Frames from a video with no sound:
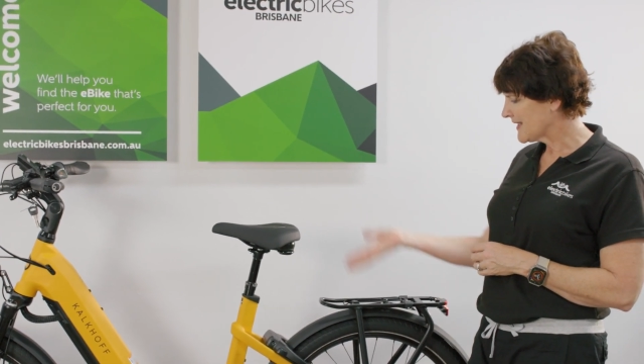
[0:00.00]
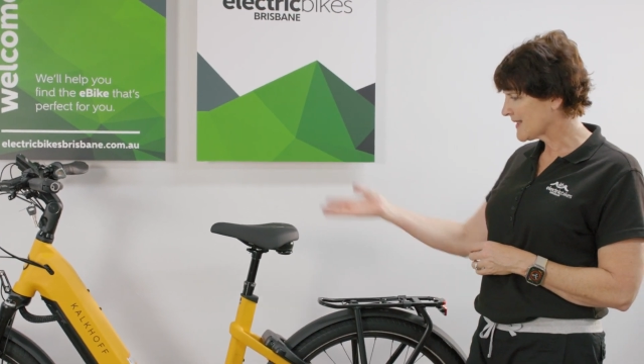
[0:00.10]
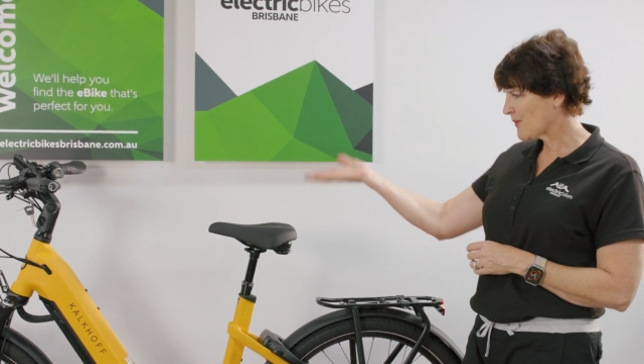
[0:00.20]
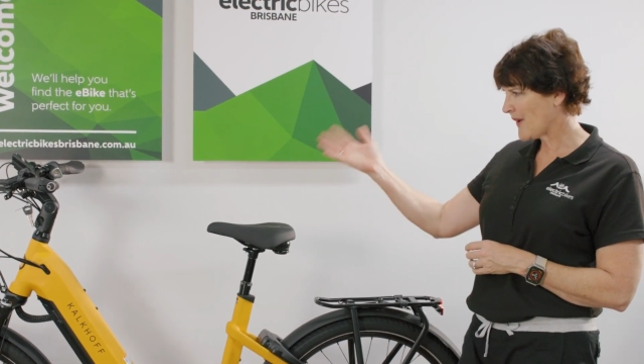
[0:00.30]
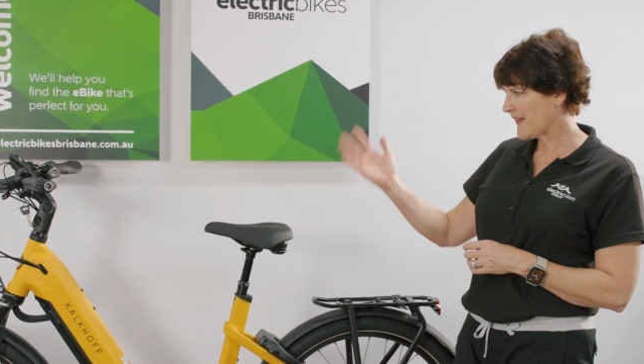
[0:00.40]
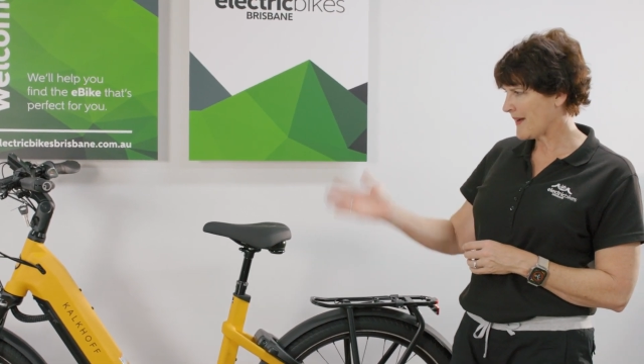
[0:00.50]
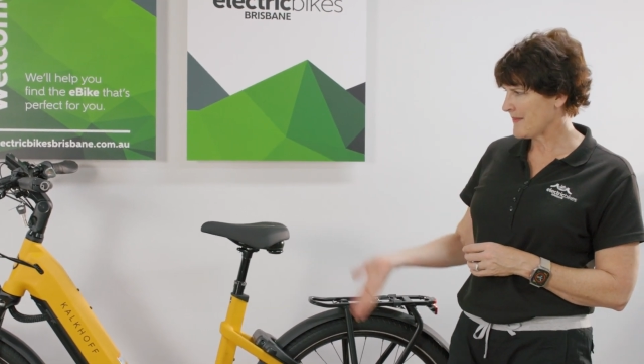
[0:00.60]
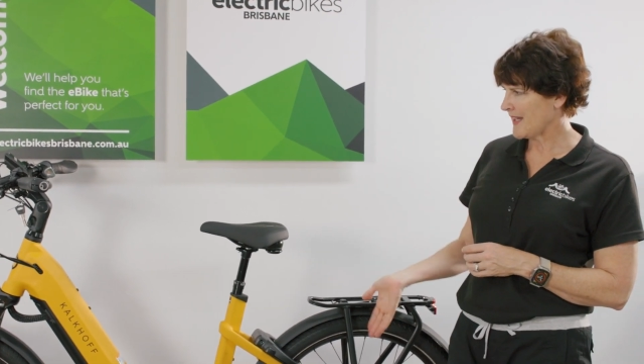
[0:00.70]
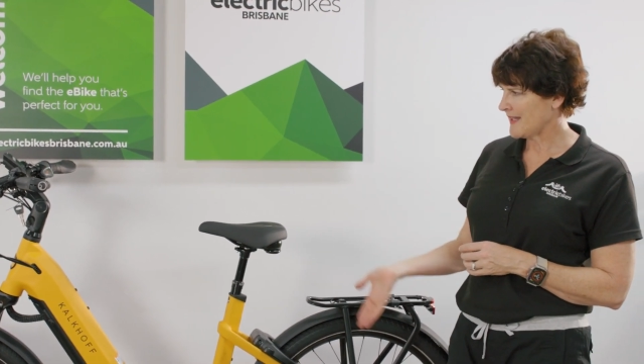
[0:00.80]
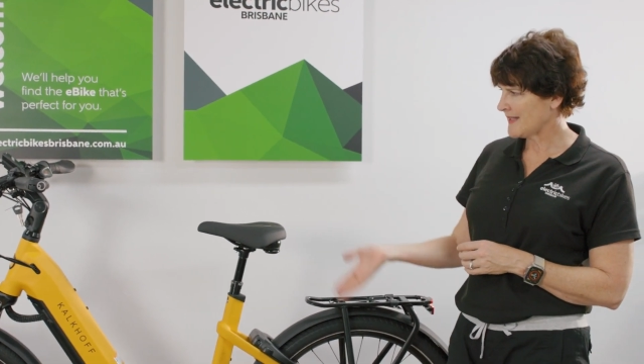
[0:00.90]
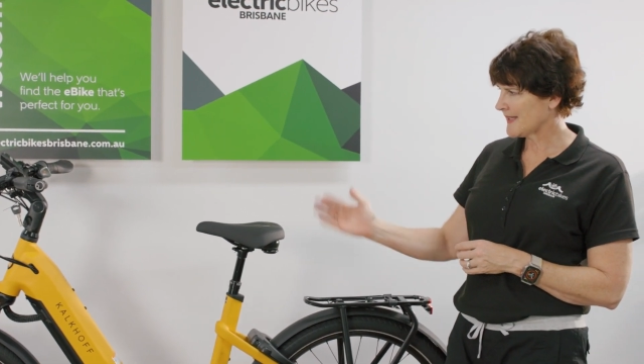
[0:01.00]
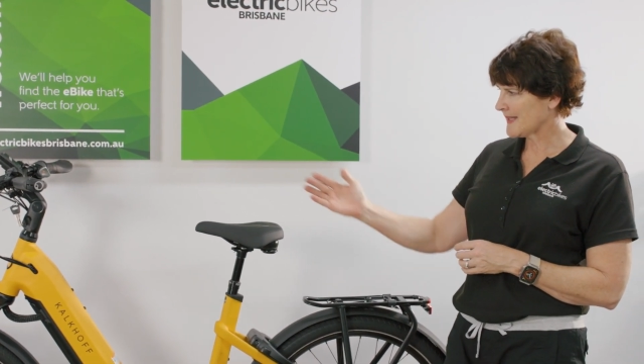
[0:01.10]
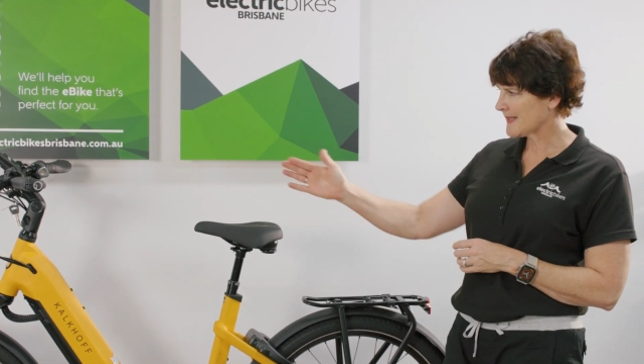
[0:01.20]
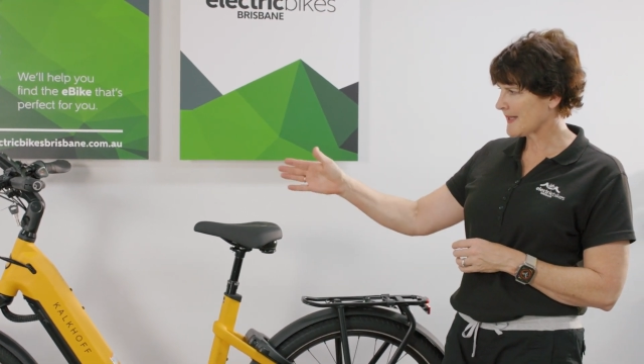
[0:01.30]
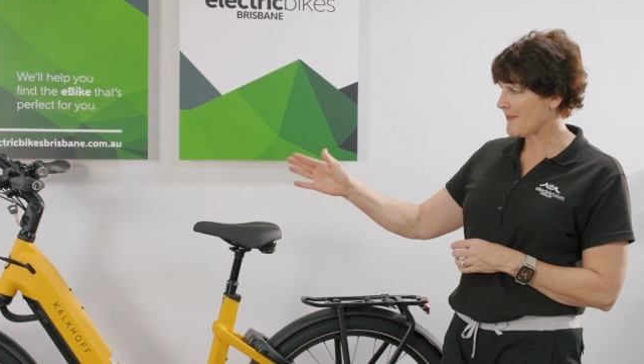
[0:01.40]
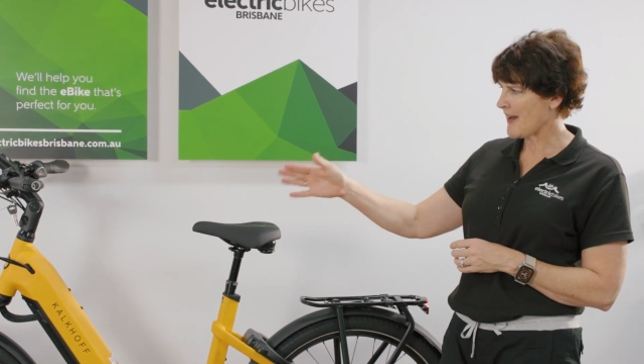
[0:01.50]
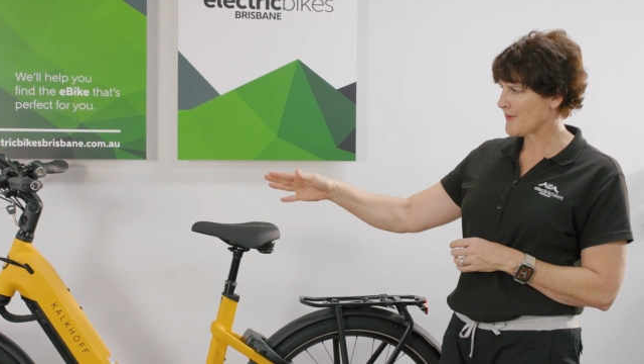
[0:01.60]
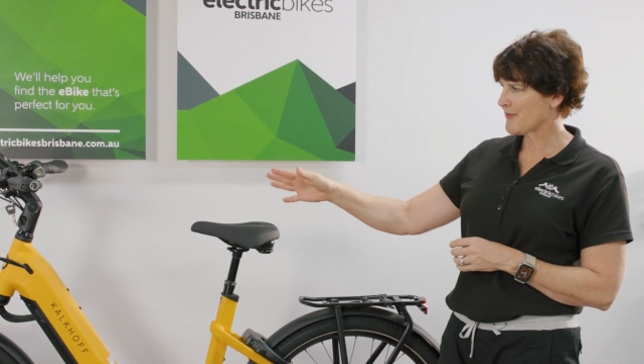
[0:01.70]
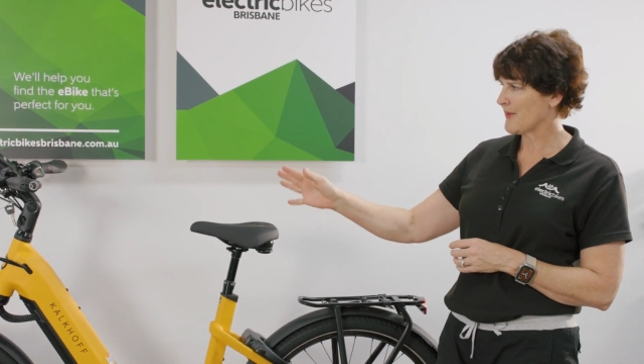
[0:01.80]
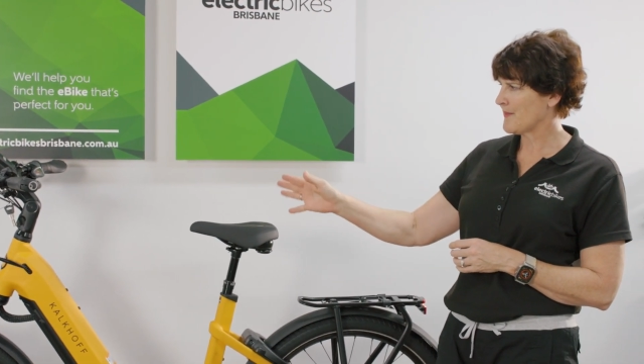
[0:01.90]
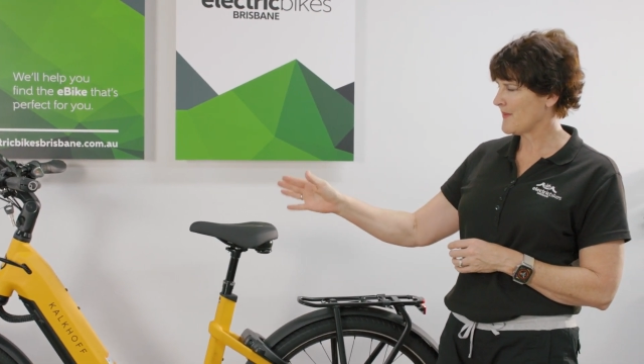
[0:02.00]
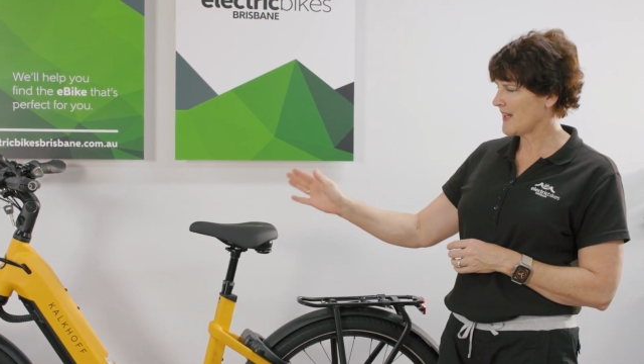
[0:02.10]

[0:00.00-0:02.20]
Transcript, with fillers: So what that means is apart from,